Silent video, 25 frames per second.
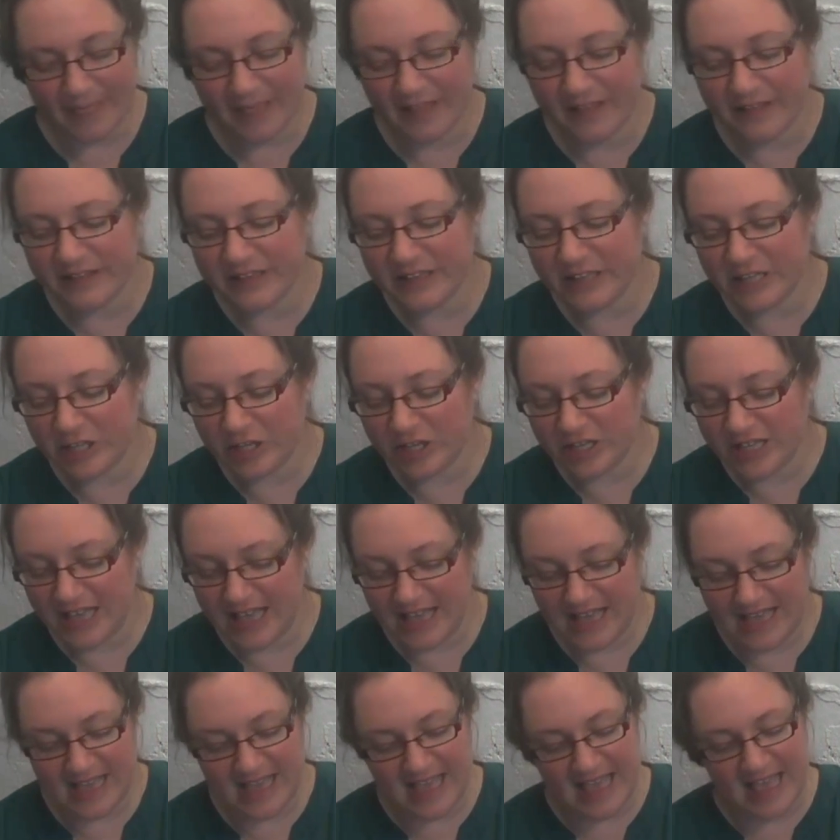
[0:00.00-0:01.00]

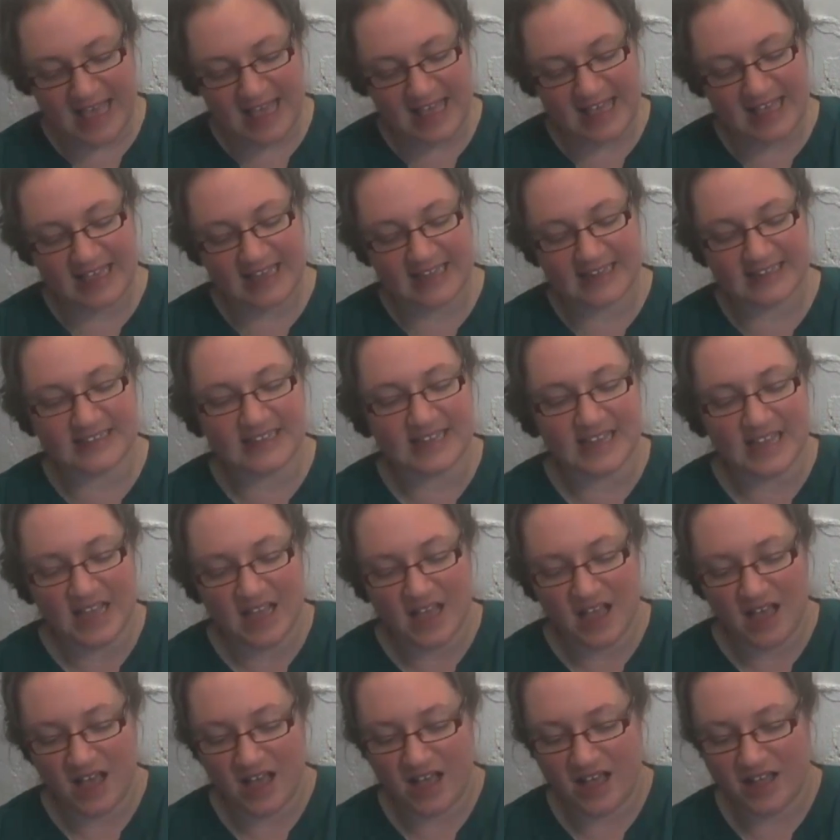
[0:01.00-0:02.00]
Looking at
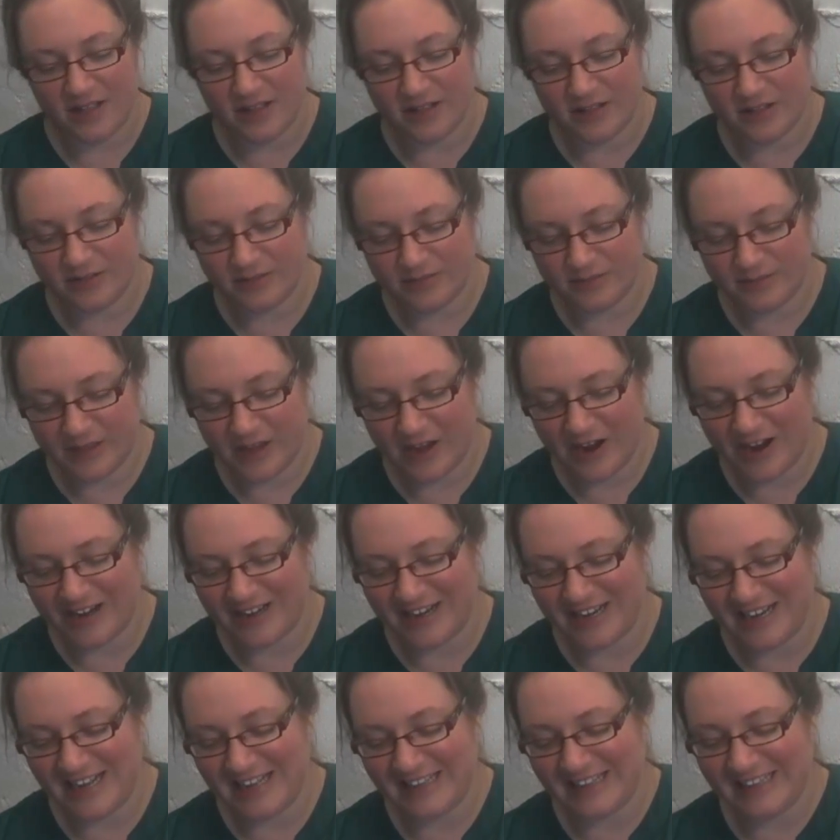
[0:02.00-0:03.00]

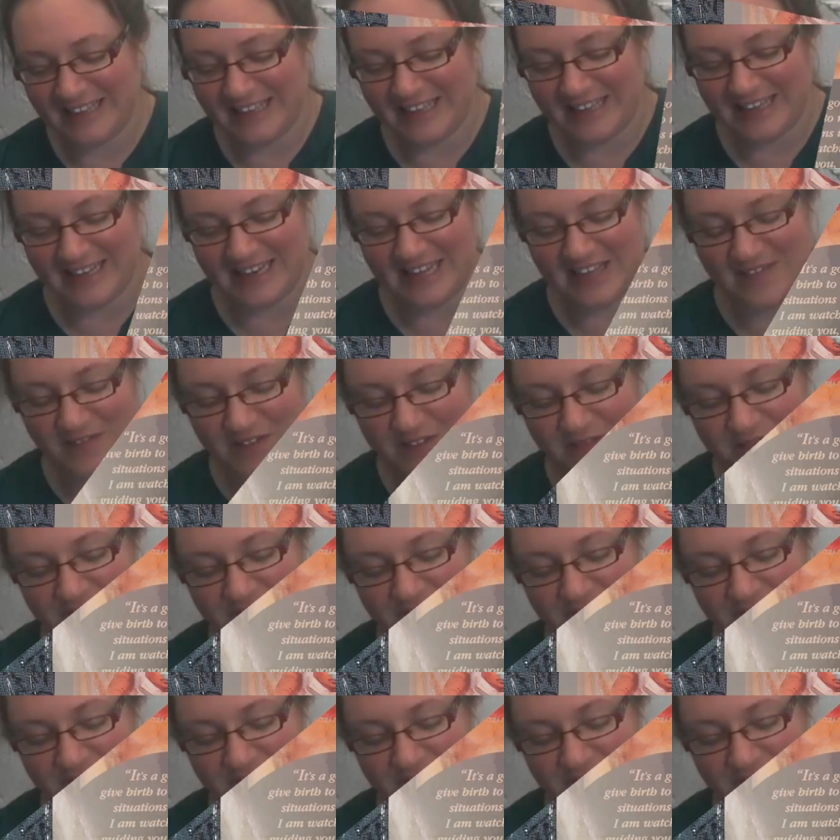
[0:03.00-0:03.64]
carnelian, if you've